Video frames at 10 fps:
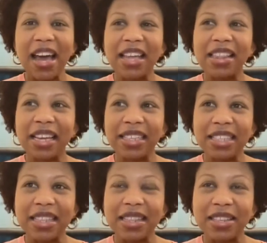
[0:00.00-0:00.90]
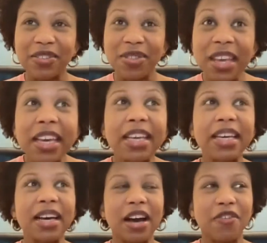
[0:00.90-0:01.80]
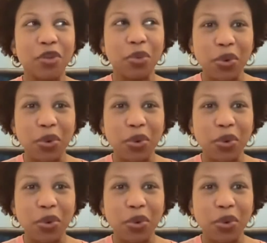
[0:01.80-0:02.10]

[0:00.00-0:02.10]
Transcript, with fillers: I like to to think of the